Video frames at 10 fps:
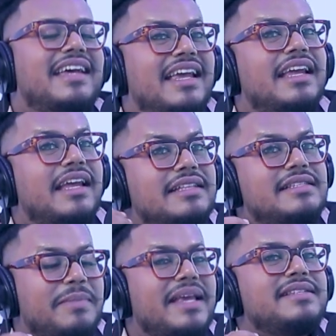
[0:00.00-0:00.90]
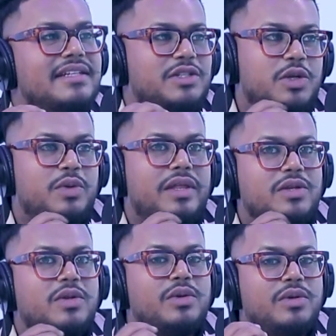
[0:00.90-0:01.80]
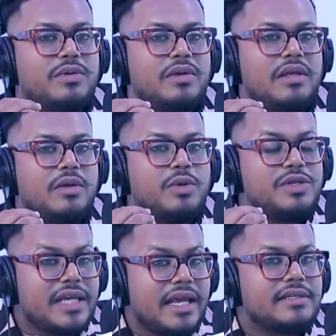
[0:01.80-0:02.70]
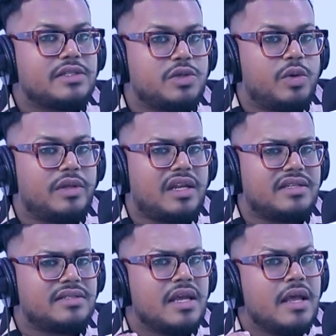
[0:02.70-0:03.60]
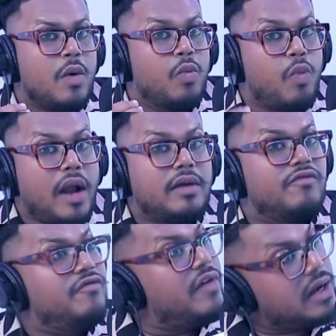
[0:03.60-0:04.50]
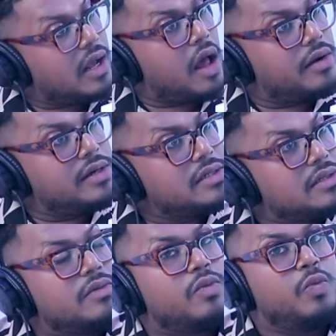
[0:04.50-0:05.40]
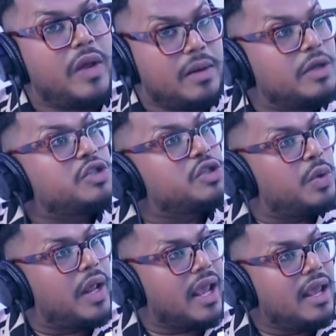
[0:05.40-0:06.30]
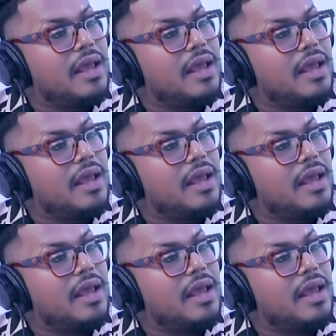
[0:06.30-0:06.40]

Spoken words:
it's amazing to know that you could take a story that is one very current, very much today,